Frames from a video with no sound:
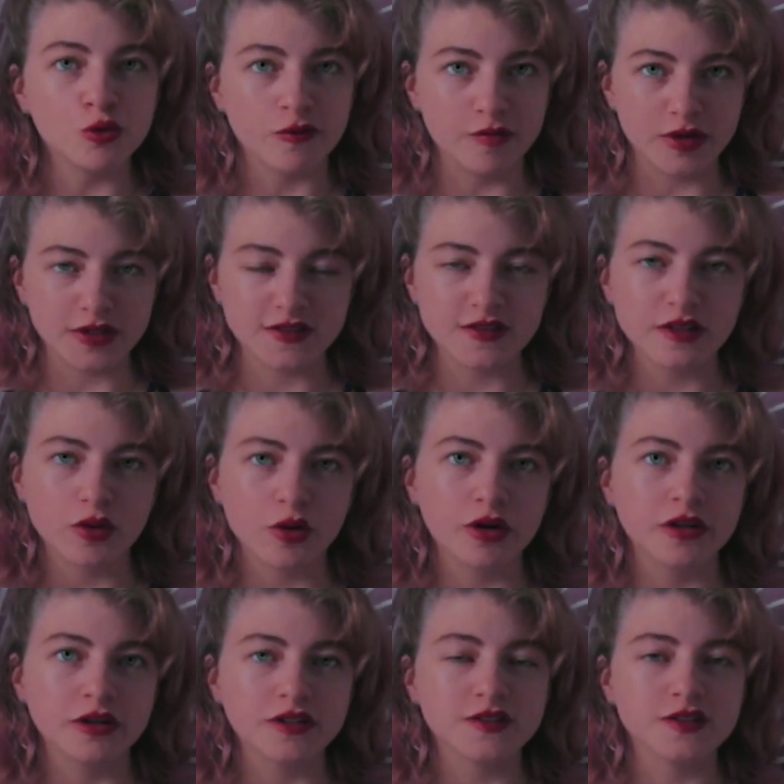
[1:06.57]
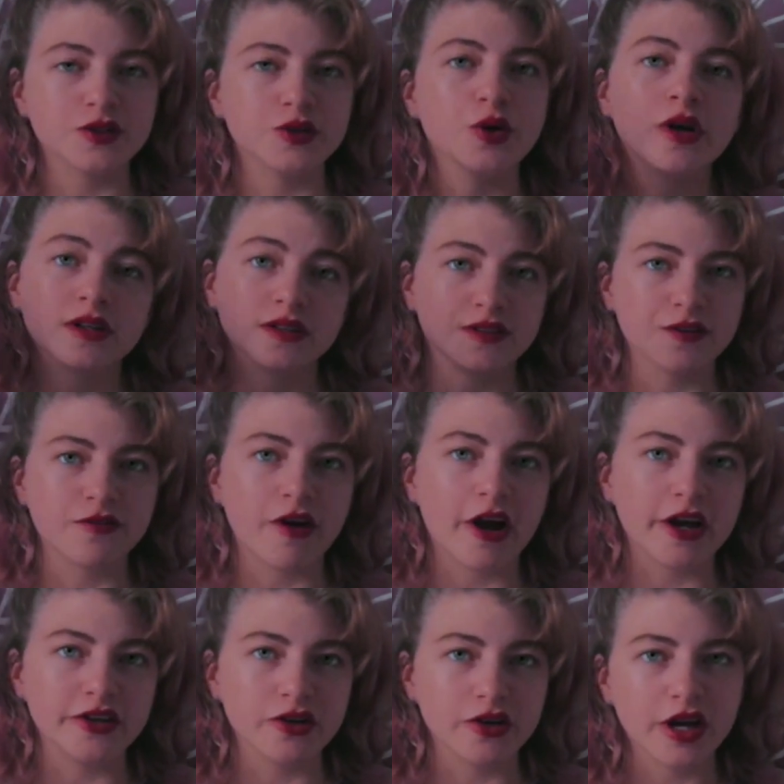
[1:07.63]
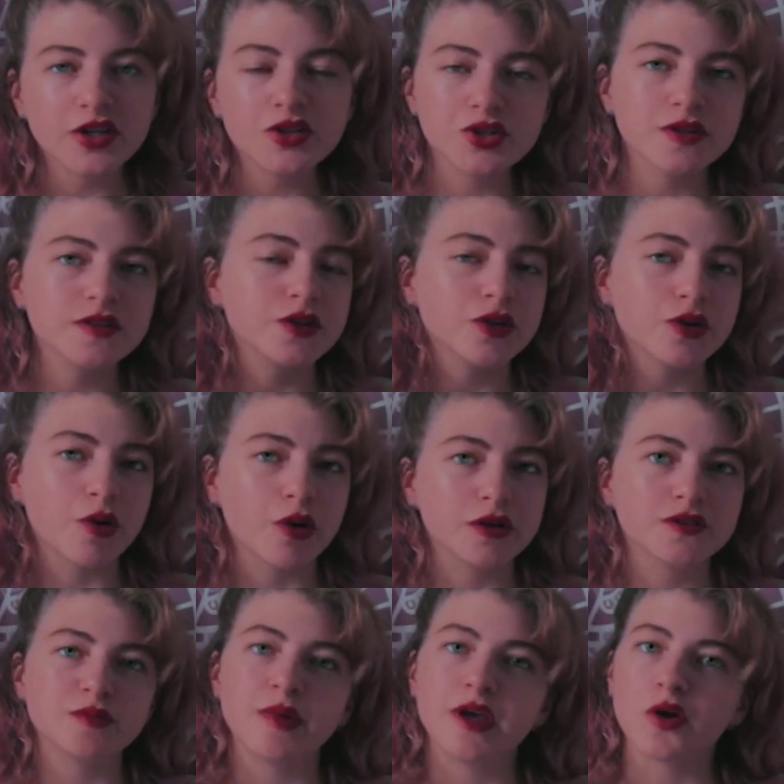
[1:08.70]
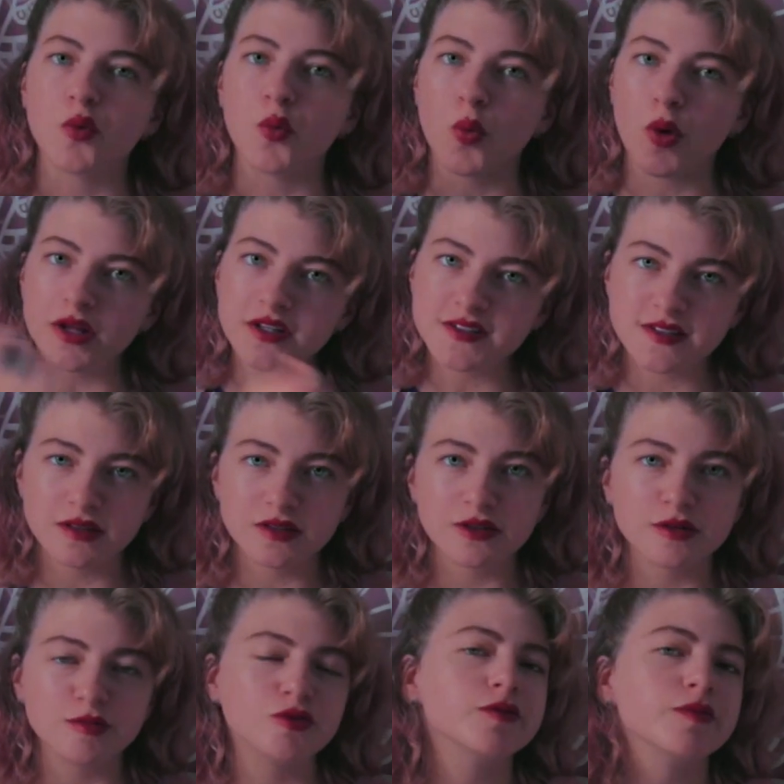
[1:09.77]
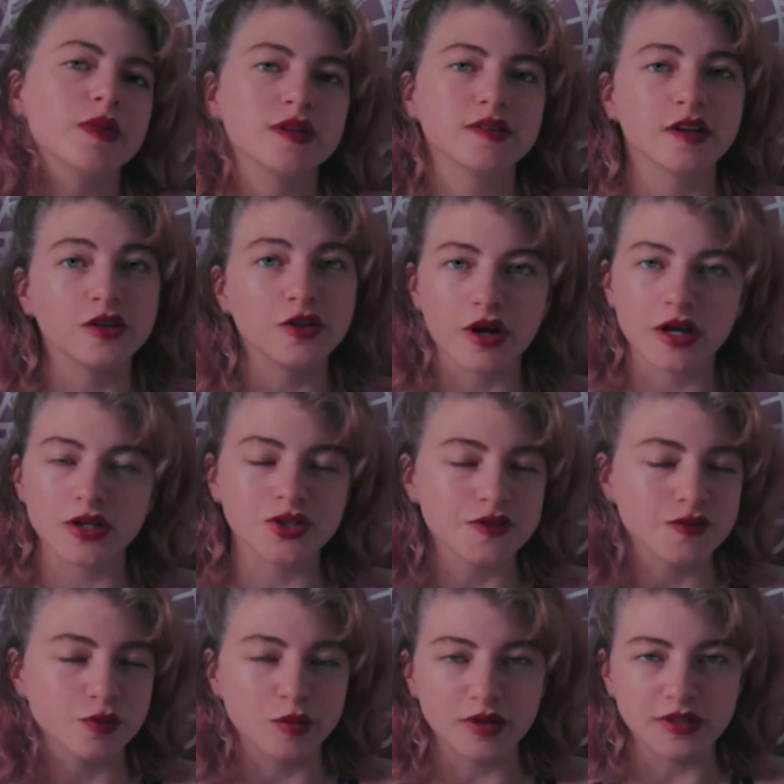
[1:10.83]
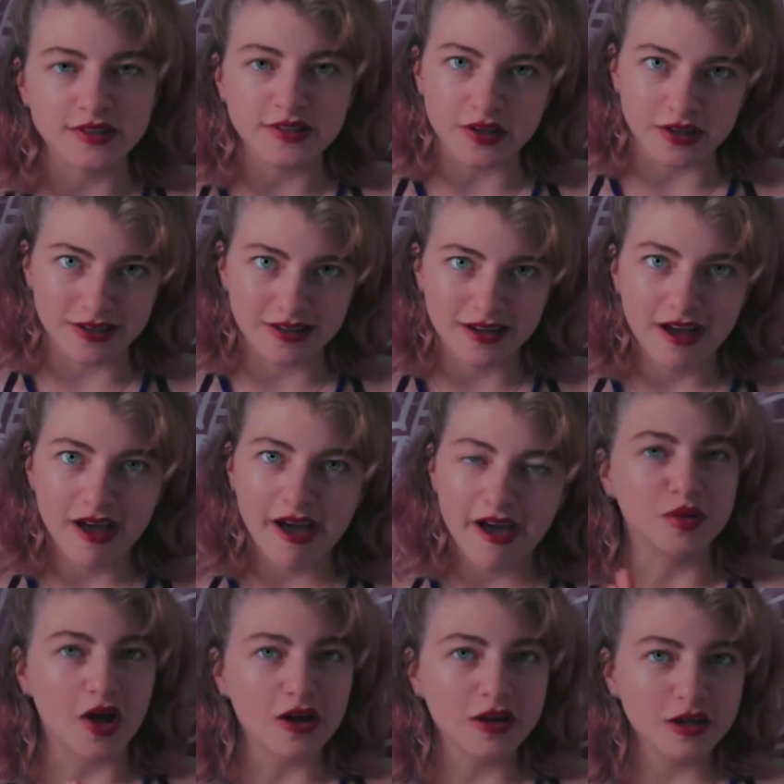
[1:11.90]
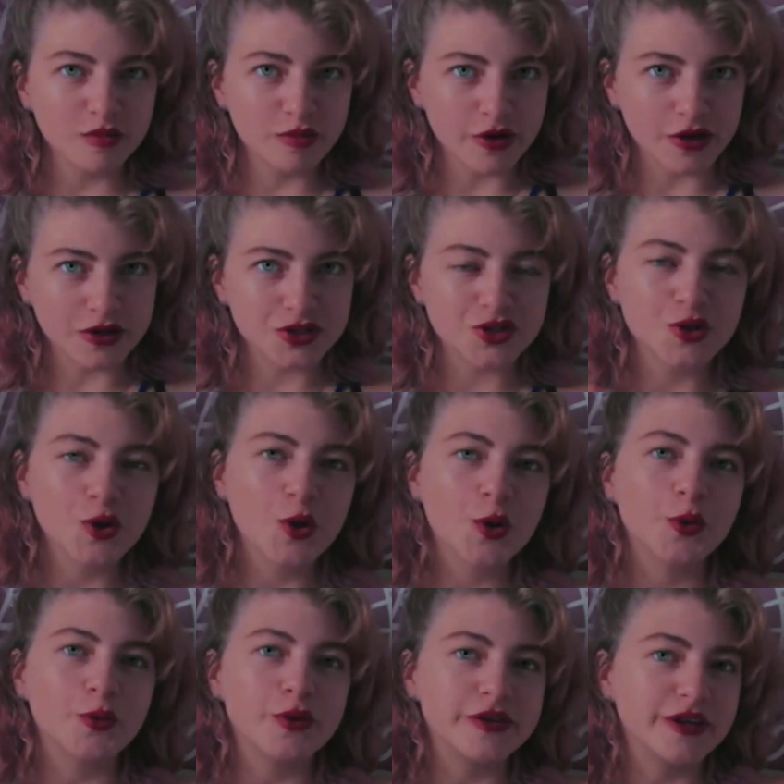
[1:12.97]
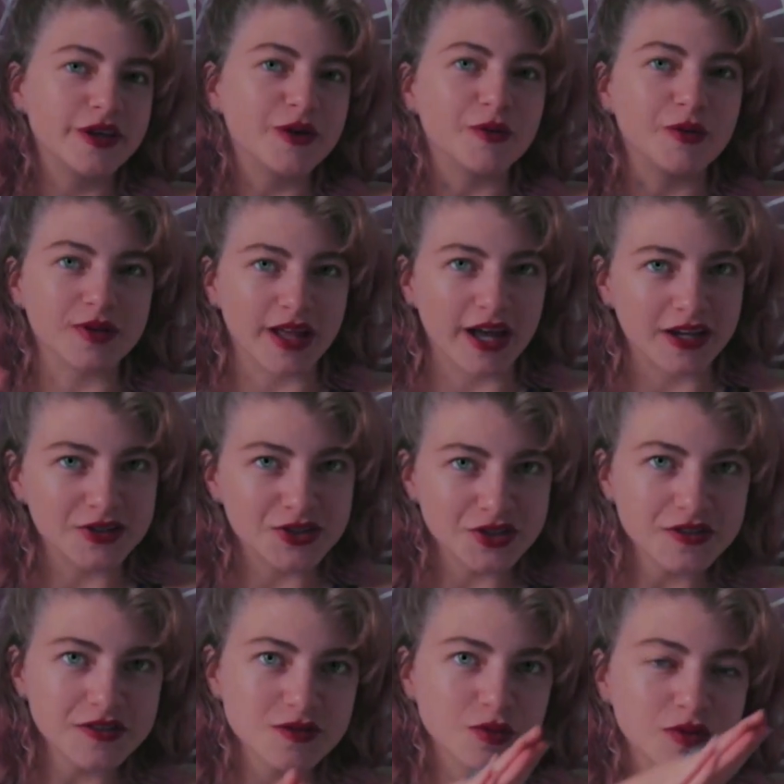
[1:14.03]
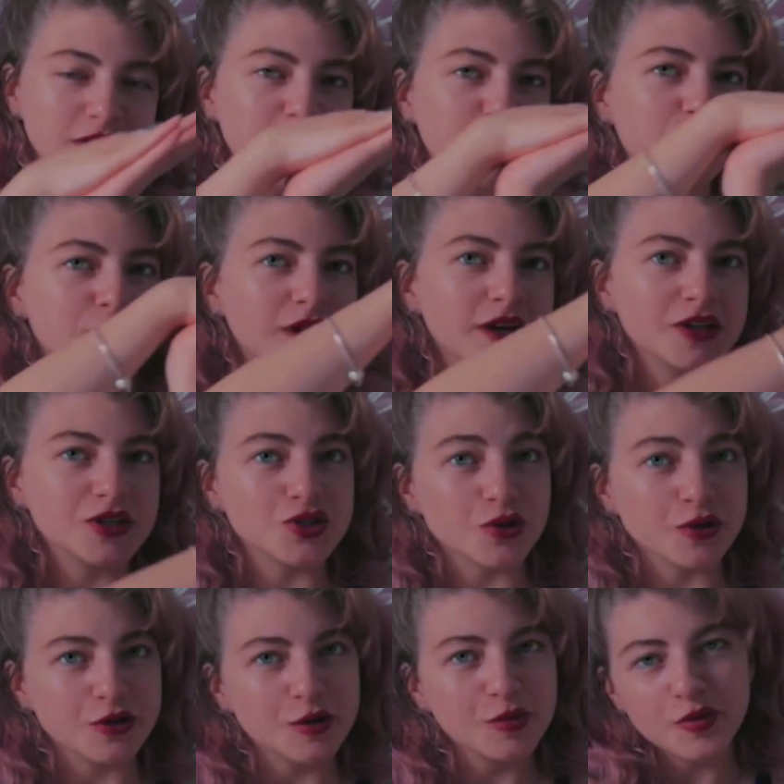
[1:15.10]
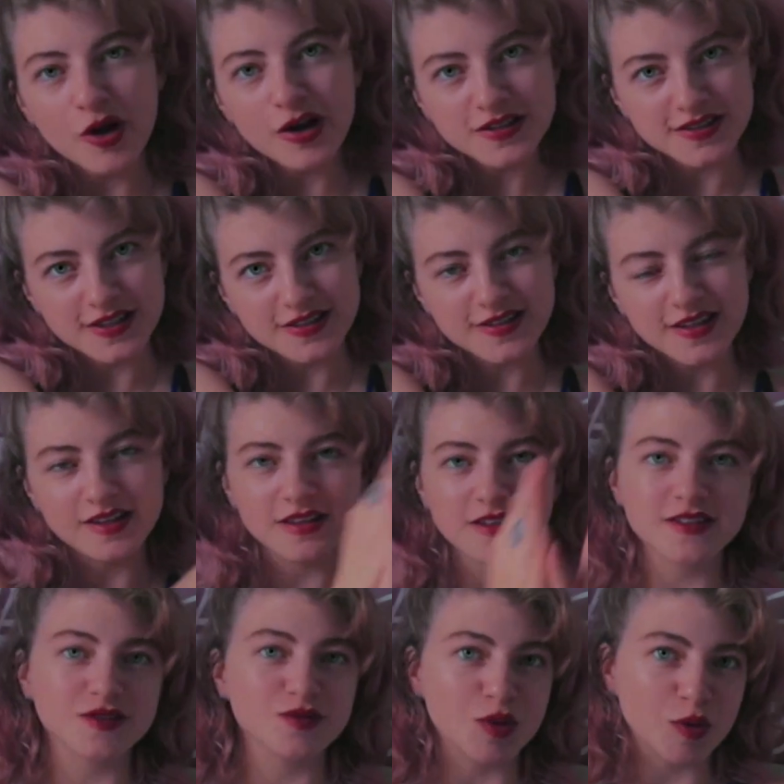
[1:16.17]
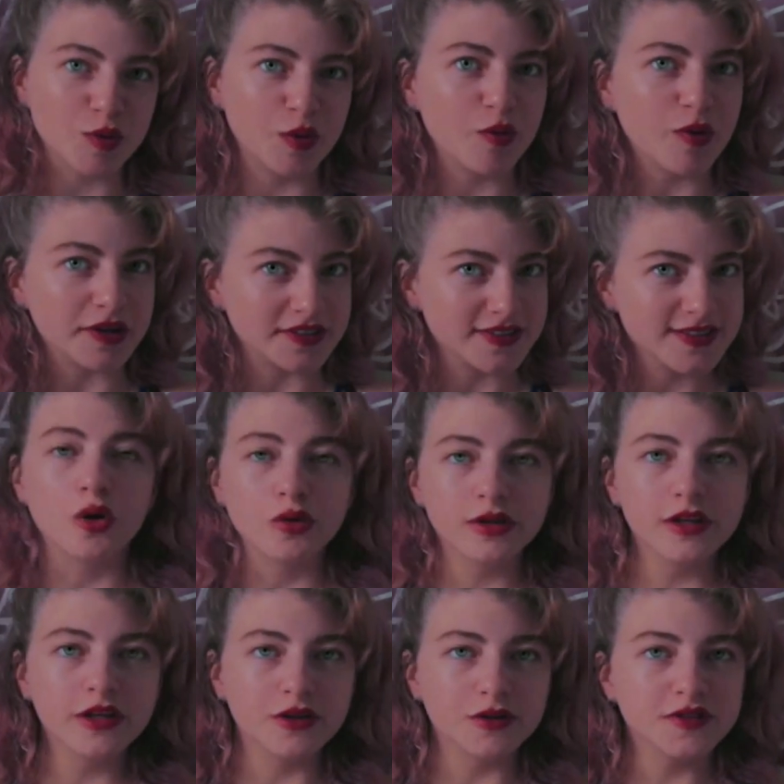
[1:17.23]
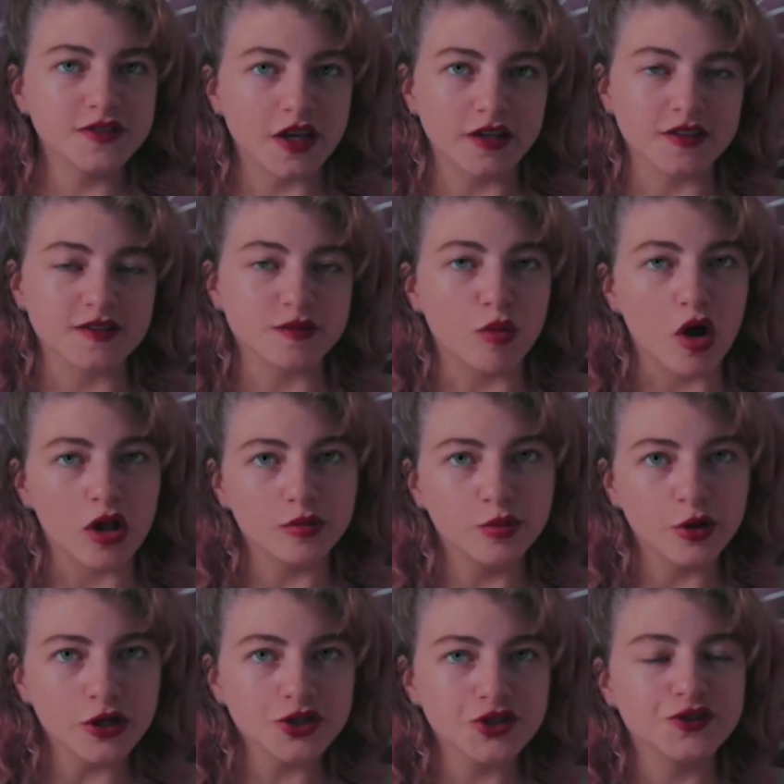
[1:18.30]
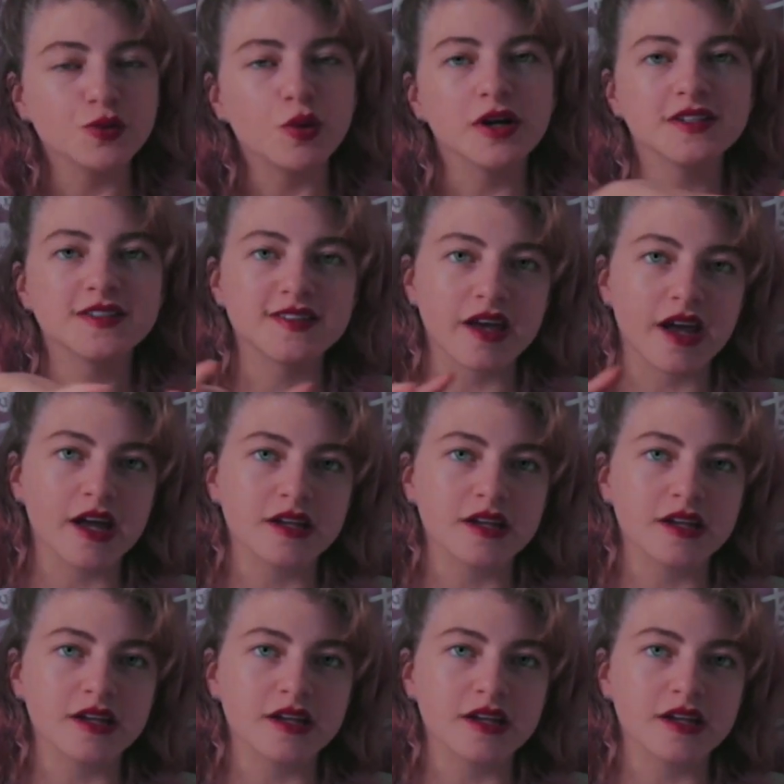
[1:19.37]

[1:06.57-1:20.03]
movements in order to define your edges, you're going to make one single movement and your edges will be done. A blocky brush will equal edges, will equal a shorter process, and this is what we want. Only use a small brush towards the